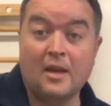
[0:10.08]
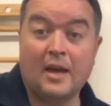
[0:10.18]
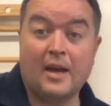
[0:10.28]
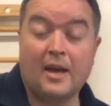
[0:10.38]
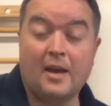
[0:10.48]

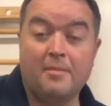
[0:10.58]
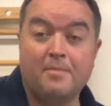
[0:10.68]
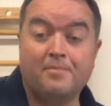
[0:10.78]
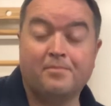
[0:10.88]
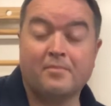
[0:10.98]

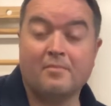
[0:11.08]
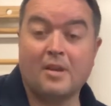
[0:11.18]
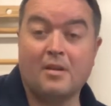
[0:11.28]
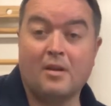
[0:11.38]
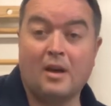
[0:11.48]

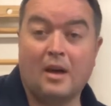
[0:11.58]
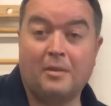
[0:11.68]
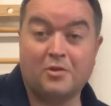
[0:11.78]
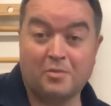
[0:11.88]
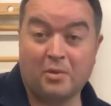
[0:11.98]

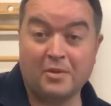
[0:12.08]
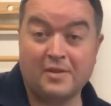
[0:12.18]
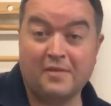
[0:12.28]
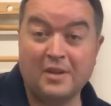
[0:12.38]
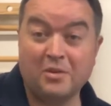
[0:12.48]
I've just put this
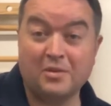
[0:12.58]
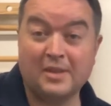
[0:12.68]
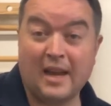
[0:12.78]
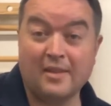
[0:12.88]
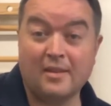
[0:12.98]
video
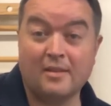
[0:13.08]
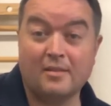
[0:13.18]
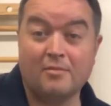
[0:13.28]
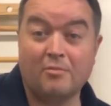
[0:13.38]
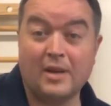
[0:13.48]
together
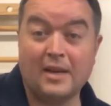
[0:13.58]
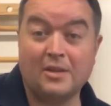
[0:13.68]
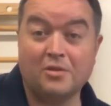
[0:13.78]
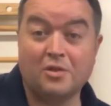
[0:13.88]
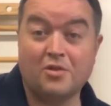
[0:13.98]
really
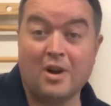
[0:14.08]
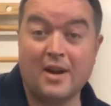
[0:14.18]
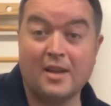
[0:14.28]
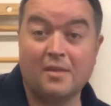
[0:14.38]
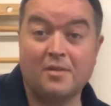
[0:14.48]
just to try
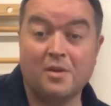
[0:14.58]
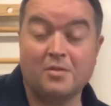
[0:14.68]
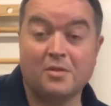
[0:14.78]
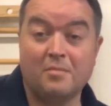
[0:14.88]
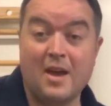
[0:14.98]
and give you
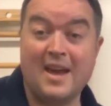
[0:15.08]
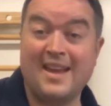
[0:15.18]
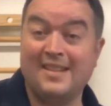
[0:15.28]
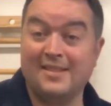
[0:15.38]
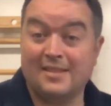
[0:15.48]
some
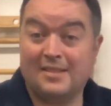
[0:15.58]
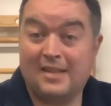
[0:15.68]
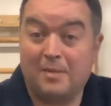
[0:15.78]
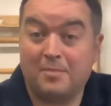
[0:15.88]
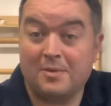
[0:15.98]
hints and
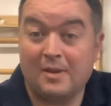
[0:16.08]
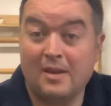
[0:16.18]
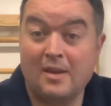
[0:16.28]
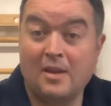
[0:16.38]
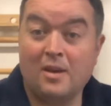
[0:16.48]
tips
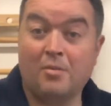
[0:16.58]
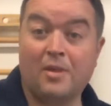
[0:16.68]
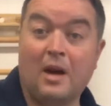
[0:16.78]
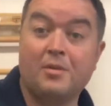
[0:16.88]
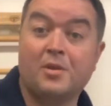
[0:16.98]
with
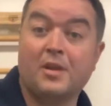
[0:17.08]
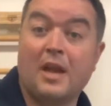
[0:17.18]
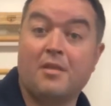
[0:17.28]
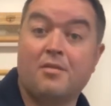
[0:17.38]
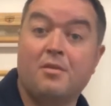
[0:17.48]
how you're going to
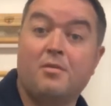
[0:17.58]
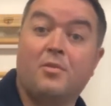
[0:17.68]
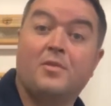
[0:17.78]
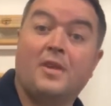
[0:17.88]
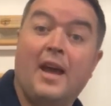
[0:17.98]
get through the
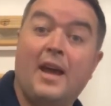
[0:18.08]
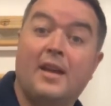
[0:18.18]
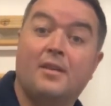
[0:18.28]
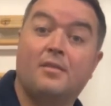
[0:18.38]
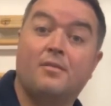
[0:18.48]
months
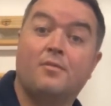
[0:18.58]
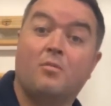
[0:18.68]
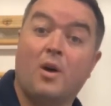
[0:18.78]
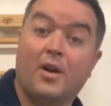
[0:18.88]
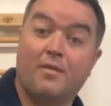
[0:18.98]
ahead of
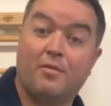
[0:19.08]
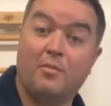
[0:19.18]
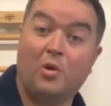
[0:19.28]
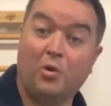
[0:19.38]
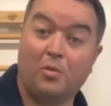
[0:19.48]
working from
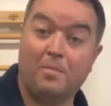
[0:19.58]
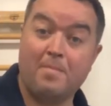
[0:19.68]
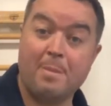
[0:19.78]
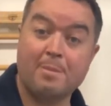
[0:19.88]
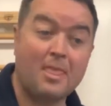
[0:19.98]
home,
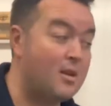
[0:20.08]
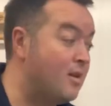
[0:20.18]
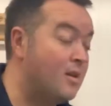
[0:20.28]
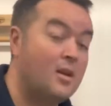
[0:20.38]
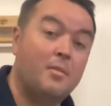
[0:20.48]

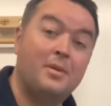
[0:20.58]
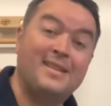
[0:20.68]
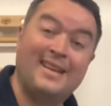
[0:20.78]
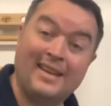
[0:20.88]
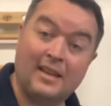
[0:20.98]

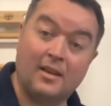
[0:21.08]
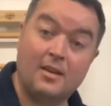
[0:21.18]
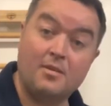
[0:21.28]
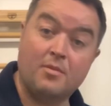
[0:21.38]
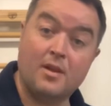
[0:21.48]

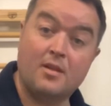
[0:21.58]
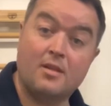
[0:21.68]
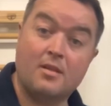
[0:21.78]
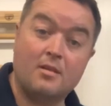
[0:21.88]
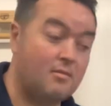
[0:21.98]
particularly
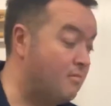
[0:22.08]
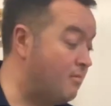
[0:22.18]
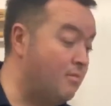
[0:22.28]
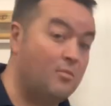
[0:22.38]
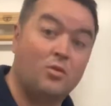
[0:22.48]
with
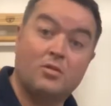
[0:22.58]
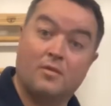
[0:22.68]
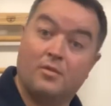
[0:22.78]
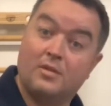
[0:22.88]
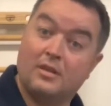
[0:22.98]
most
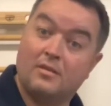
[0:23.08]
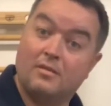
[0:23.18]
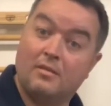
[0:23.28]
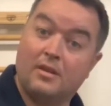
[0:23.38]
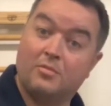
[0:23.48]
of us
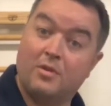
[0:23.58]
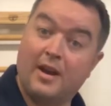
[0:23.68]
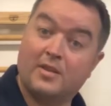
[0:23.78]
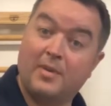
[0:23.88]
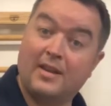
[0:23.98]
as we're
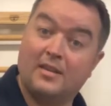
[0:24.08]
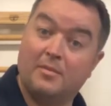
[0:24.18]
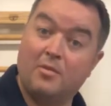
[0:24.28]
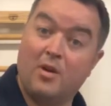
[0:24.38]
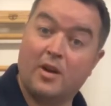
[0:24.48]
expected to
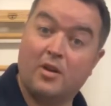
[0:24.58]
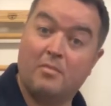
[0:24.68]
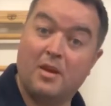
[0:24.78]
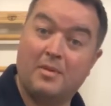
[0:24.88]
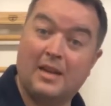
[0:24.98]
be working on
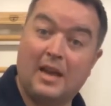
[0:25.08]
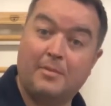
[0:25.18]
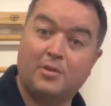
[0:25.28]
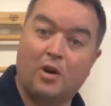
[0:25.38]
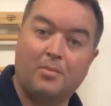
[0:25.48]
maybe a
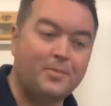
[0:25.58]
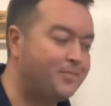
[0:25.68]
laptop.